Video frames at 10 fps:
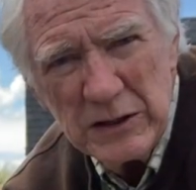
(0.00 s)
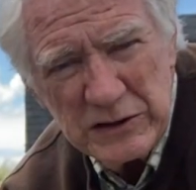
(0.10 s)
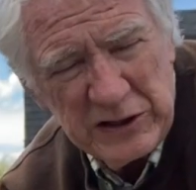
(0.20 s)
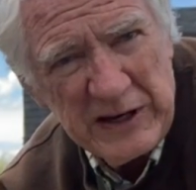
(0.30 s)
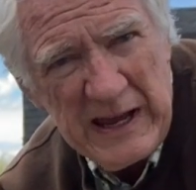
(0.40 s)

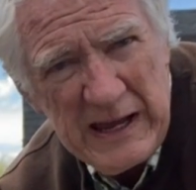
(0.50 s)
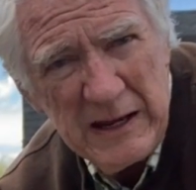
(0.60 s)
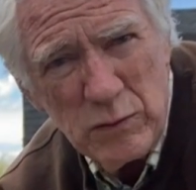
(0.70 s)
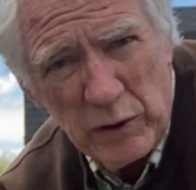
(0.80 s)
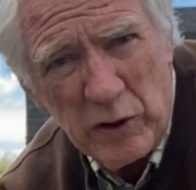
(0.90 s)

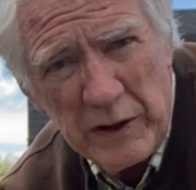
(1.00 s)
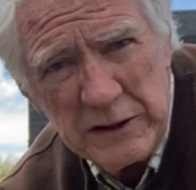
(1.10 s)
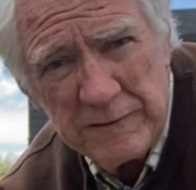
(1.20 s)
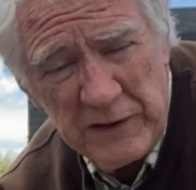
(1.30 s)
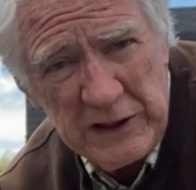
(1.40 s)
Today we're going
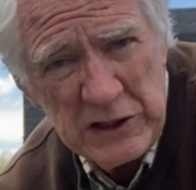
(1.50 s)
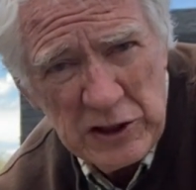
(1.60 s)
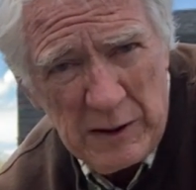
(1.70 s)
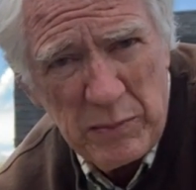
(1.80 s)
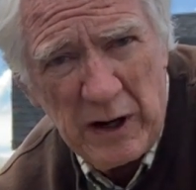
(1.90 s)
to finish
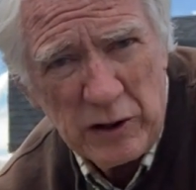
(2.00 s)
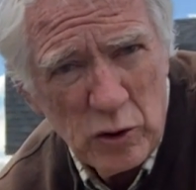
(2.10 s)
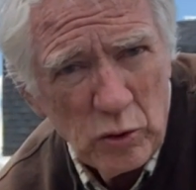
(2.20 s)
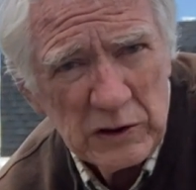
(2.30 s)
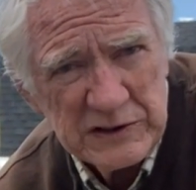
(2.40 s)
up our
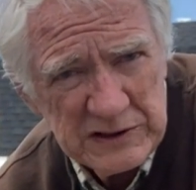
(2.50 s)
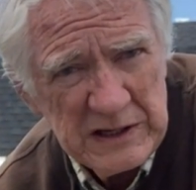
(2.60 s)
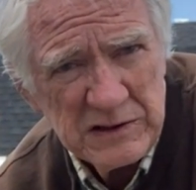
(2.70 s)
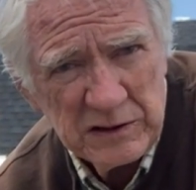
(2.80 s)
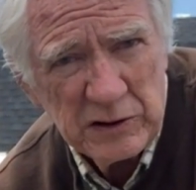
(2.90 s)
cool
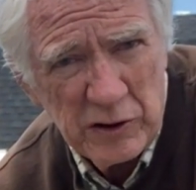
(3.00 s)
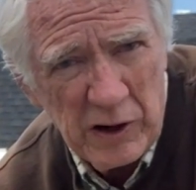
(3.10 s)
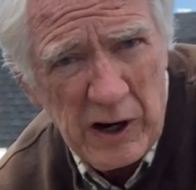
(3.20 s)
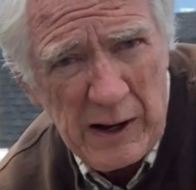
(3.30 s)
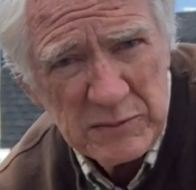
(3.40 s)
season
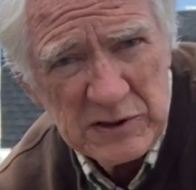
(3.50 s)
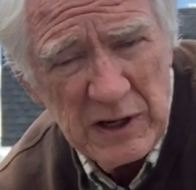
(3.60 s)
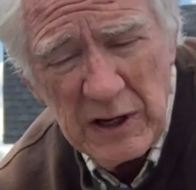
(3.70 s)
crops.